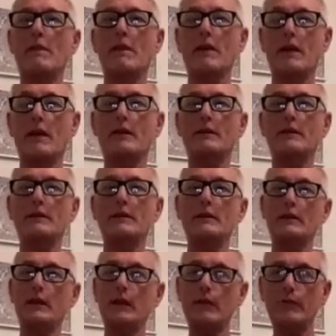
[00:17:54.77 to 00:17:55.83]
And just
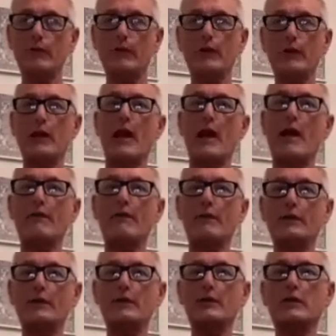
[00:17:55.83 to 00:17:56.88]
see if you can have
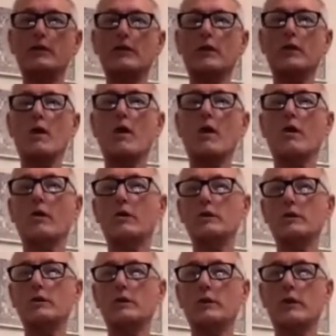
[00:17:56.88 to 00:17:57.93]
this slow
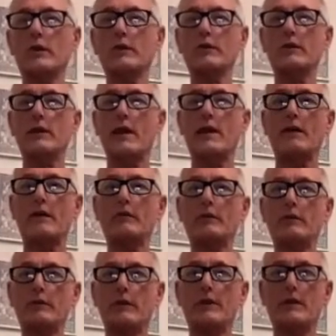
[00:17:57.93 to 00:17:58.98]
down
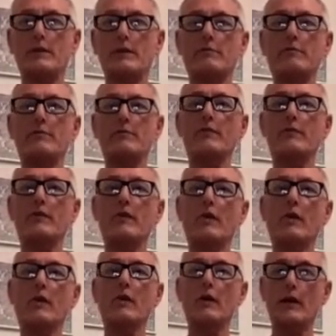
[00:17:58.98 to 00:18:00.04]
rhythm,
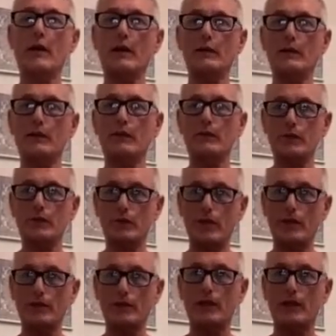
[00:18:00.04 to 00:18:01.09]
or as
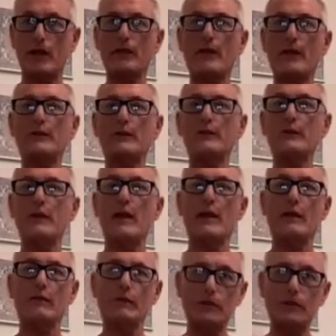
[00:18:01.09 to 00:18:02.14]
stretched out as you
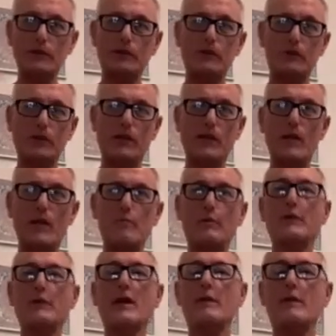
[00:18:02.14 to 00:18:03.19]
can. We'll just do it a couple
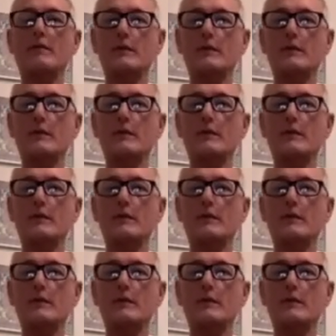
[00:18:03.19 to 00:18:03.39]
of times.